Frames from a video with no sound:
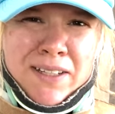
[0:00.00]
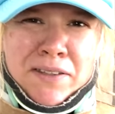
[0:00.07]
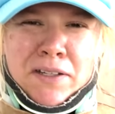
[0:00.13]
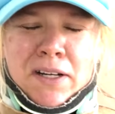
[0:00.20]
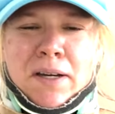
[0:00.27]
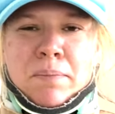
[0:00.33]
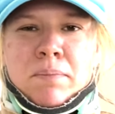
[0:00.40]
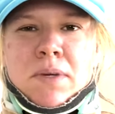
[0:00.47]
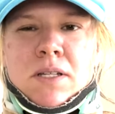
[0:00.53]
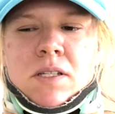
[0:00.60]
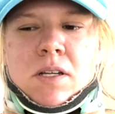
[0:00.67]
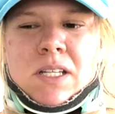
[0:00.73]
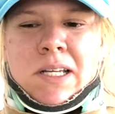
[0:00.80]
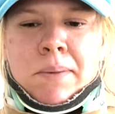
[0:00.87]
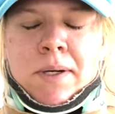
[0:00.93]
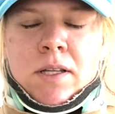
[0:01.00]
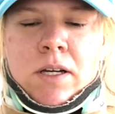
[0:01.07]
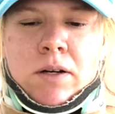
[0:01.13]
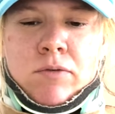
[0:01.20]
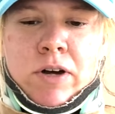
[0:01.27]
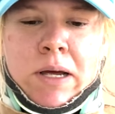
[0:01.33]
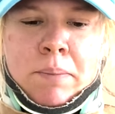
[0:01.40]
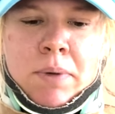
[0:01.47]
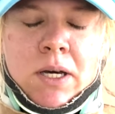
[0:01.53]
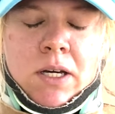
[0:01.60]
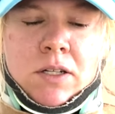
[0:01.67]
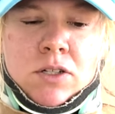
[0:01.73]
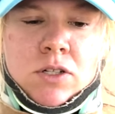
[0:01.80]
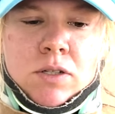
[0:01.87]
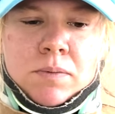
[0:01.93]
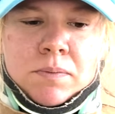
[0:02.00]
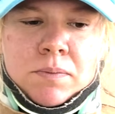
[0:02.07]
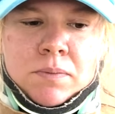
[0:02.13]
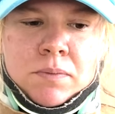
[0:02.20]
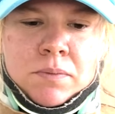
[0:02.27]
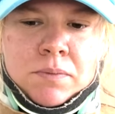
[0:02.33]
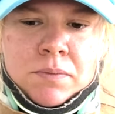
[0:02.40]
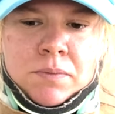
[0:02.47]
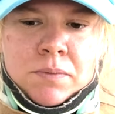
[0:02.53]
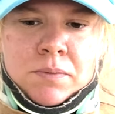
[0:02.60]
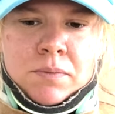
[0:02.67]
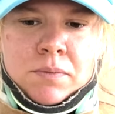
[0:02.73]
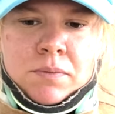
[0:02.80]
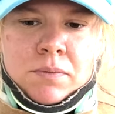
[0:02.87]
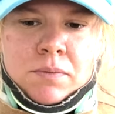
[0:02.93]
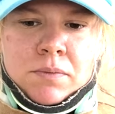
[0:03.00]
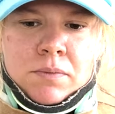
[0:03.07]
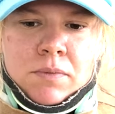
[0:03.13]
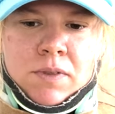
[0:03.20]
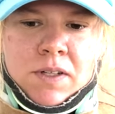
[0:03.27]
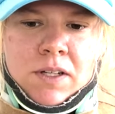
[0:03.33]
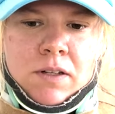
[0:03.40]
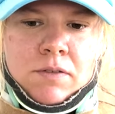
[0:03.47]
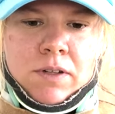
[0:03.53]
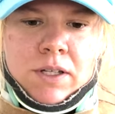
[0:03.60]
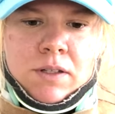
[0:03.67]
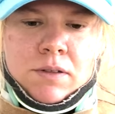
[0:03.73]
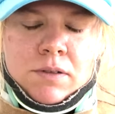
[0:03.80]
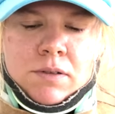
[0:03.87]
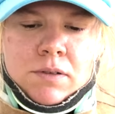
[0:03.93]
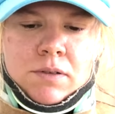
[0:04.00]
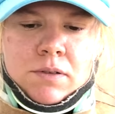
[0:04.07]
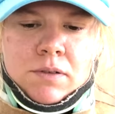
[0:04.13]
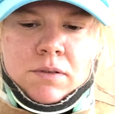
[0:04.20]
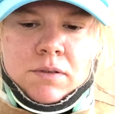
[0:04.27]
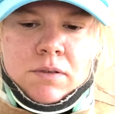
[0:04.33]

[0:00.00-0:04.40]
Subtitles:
I'm missing something like Rampage, an event